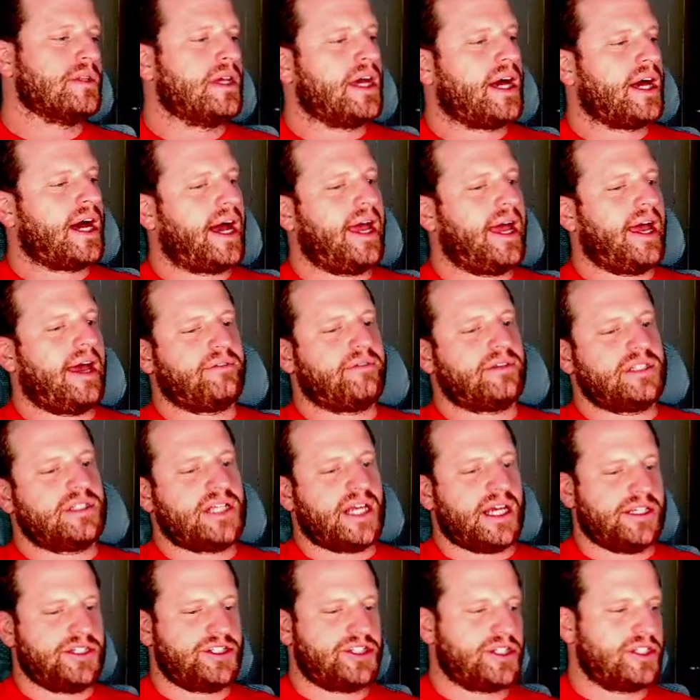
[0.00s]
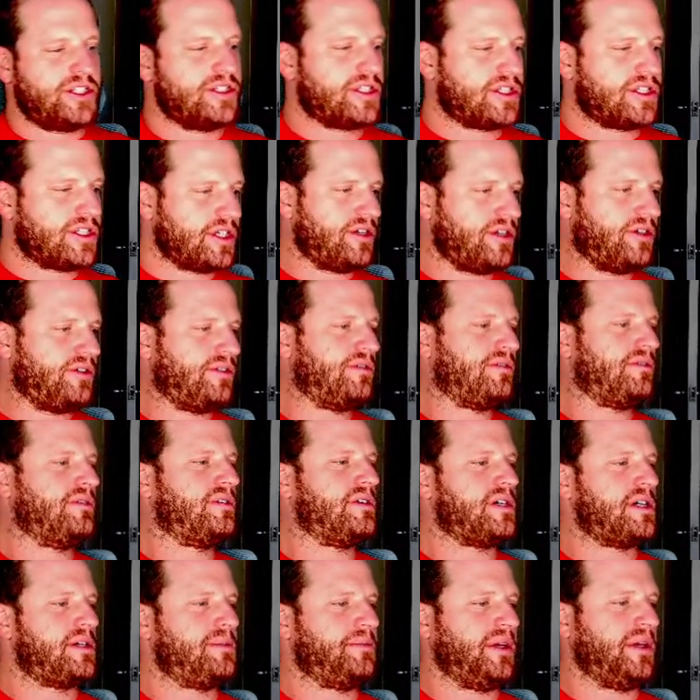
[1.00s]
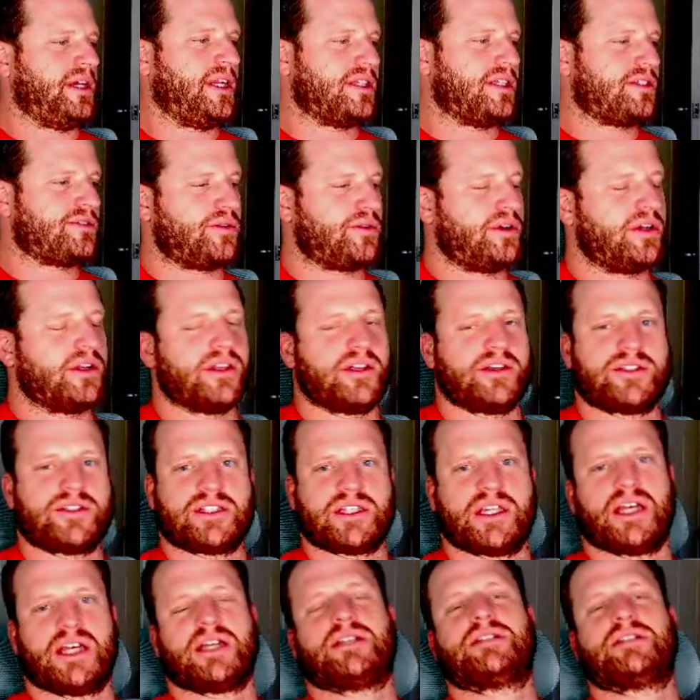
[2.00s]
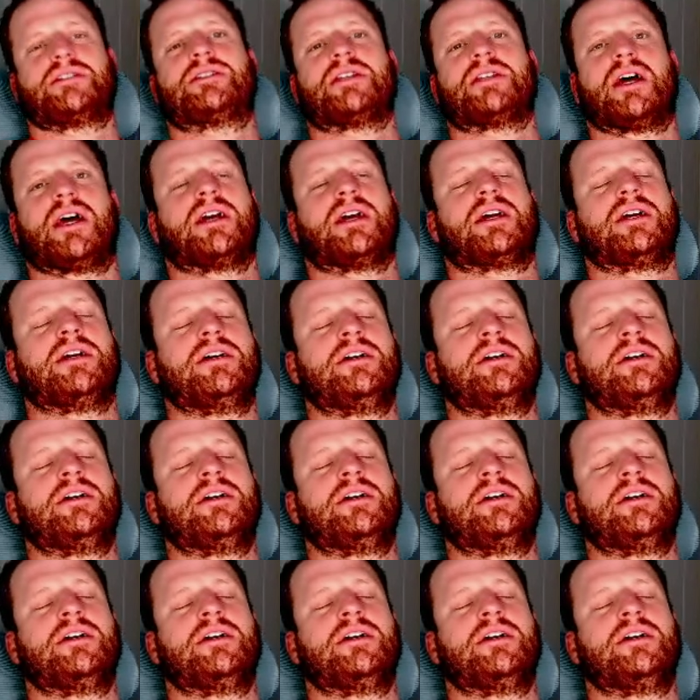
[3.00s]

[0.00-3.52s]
I have intentions to. I mean, it's one of those things like